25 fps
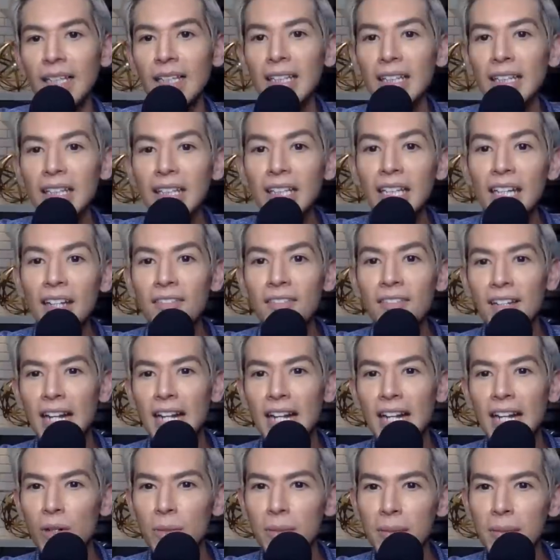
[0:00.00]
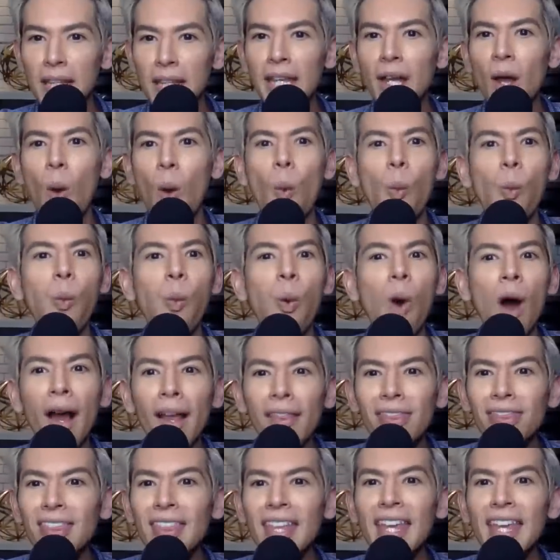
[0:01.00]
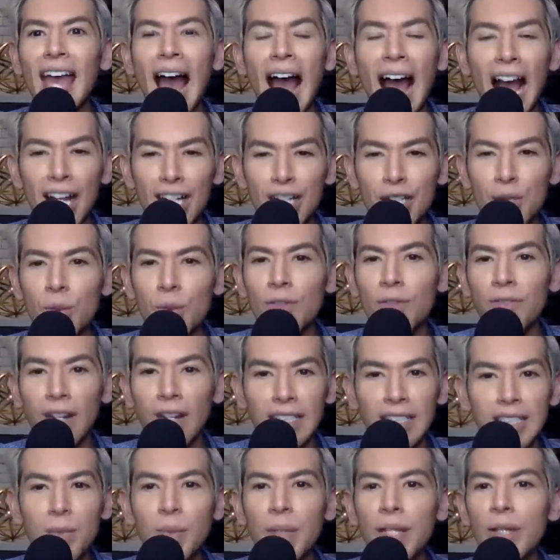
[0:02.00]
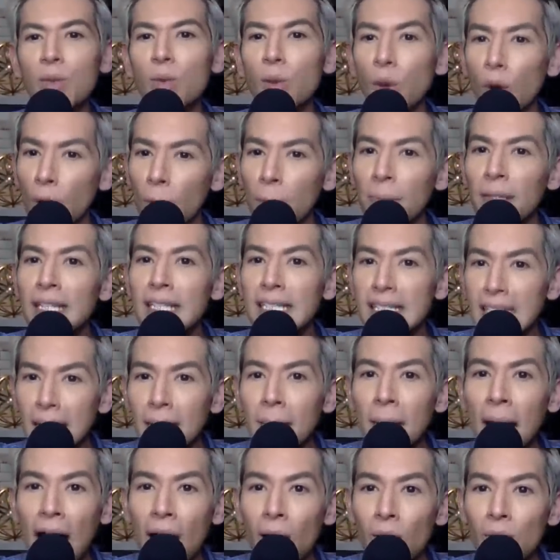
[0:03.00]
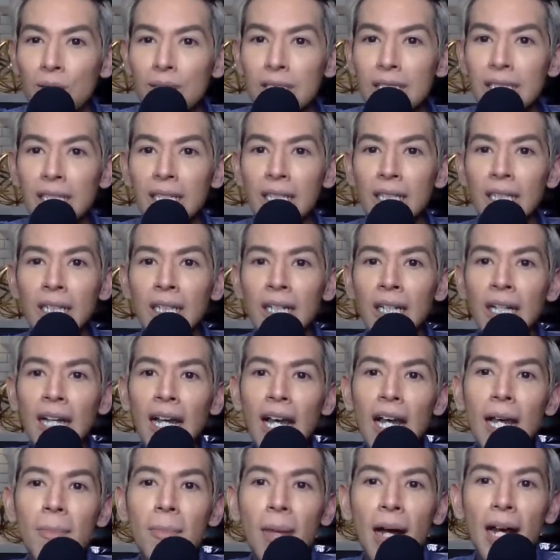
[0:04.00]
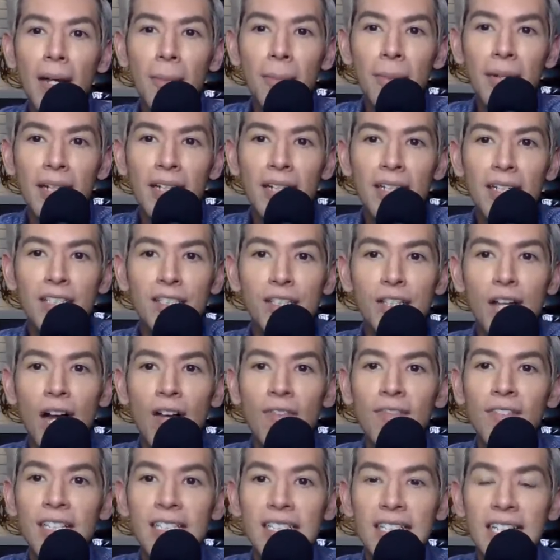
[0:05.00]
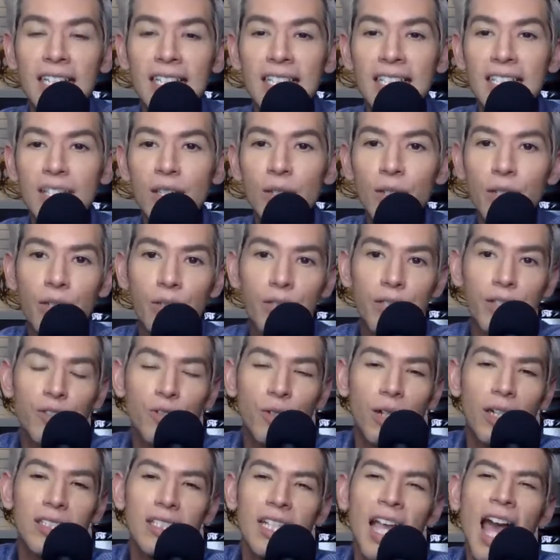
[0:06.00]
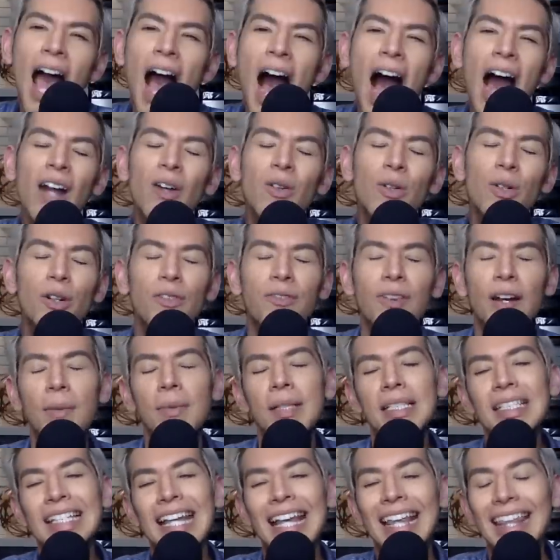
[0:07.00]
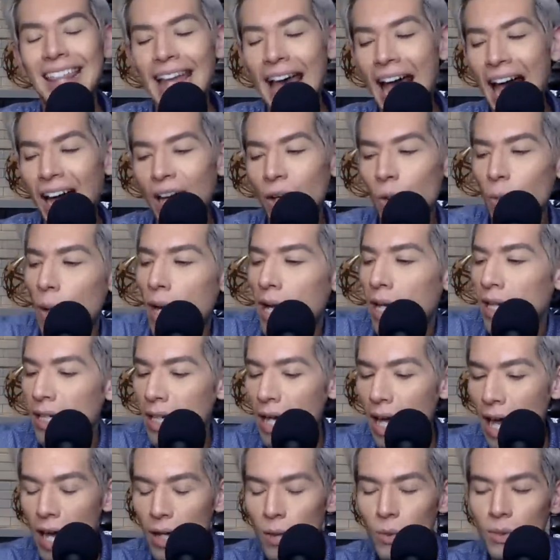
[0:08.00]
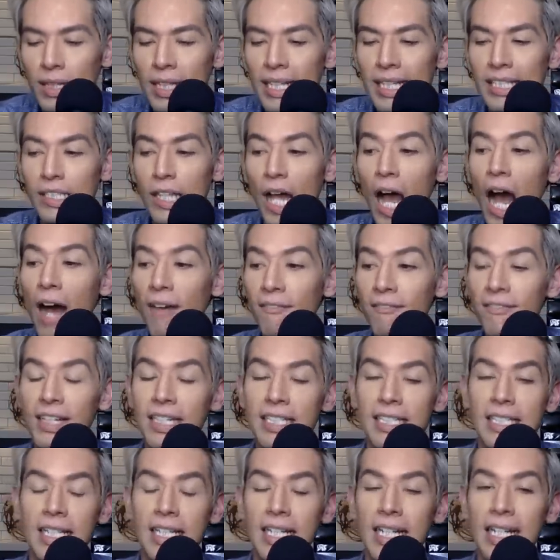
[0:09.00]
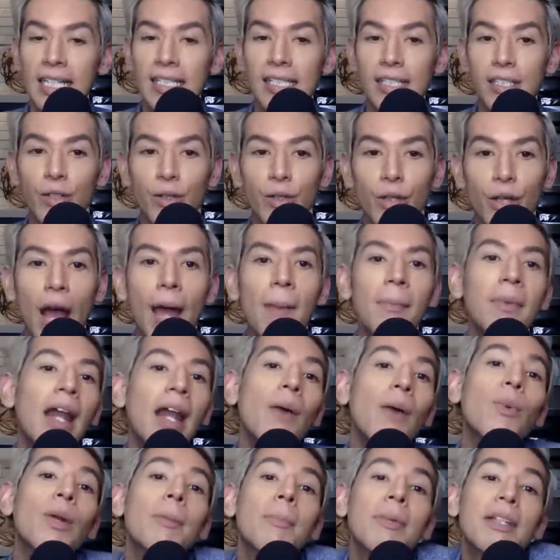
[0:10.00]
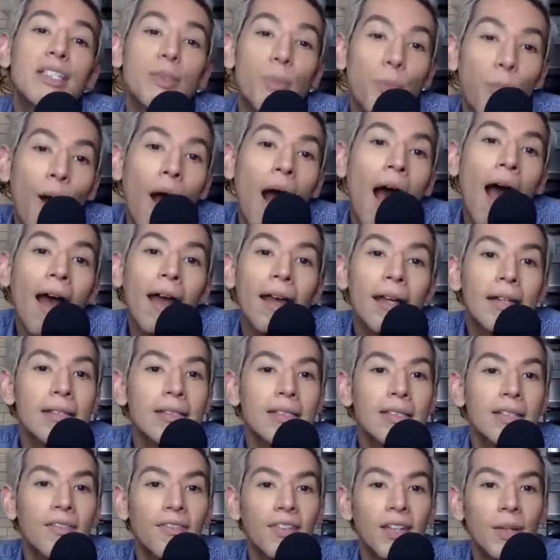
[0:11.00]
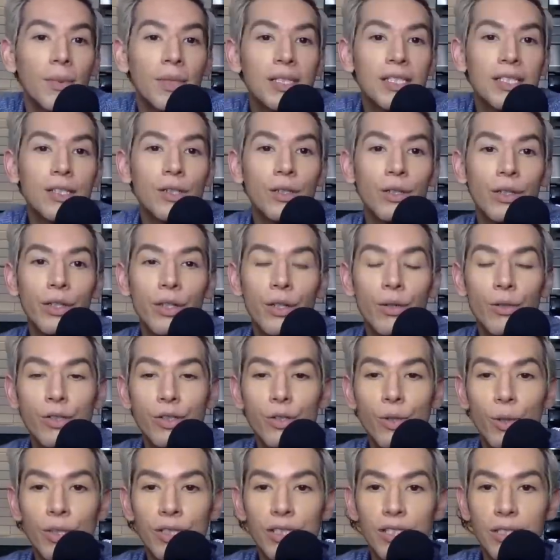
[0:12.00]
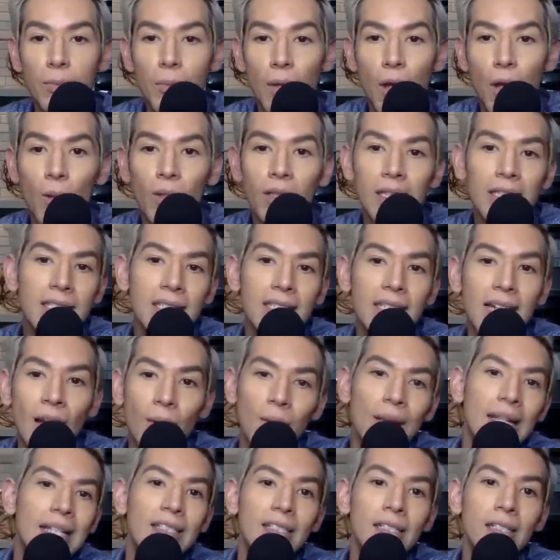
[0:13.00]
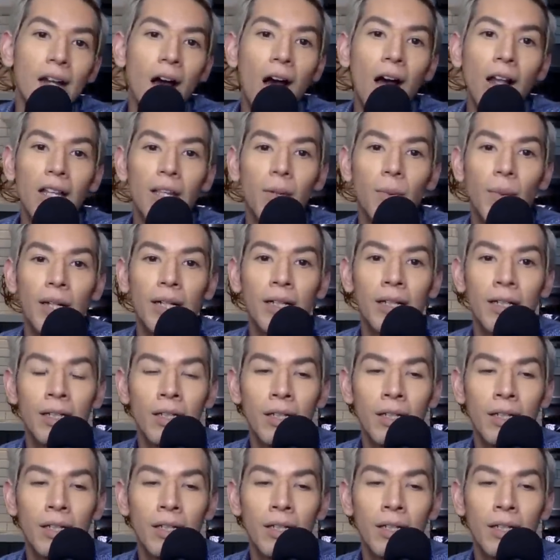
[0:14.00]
Livid. I would be like, what the actual fuck? Did we grow up in the same house? In my opinion, it's obvious he's still using drugs. I don't know if I would say that, Gwen. I don't think it's obvious that he's still... I mean, I wouldn't be surprised if he was still, you know, snorting some... Listen, now he's in Hollywood.